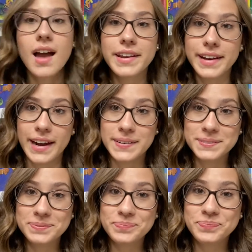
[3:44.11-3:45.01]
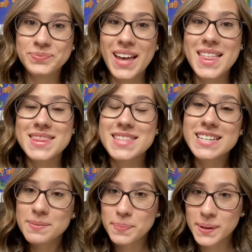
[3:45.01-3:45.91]
Now,
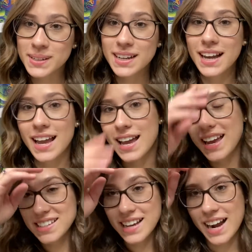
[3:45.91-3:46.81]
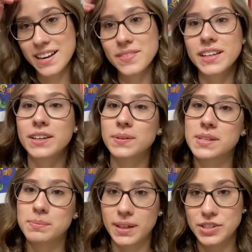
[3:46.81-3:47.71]
this book is kind of a
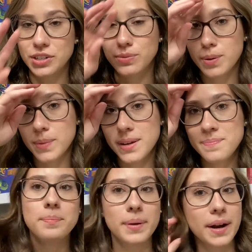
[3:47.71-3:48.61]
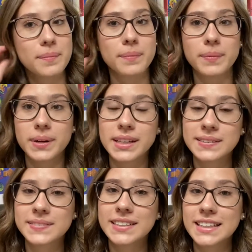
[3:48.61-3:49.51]
guilty pleasure for me, but I'm really,
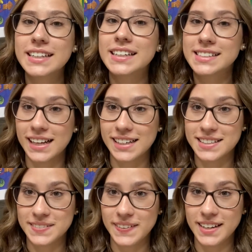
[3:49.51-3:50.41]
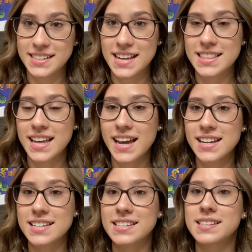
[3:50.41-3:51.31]
really excited to read it, and that
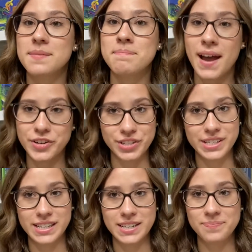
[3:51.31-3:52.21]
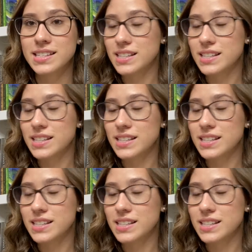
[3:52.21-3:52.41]
is Majesty, the